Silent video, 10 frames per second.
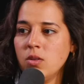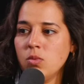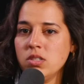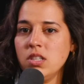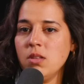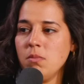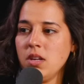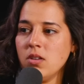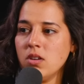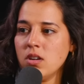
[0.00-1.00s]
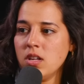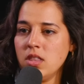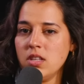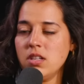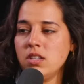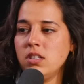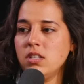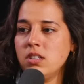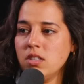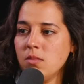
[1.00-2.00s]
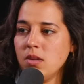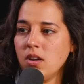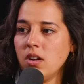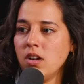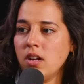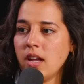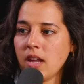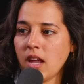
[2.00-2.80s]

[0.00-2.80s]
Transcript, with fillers: was in the mirror, in the distance in the mirror at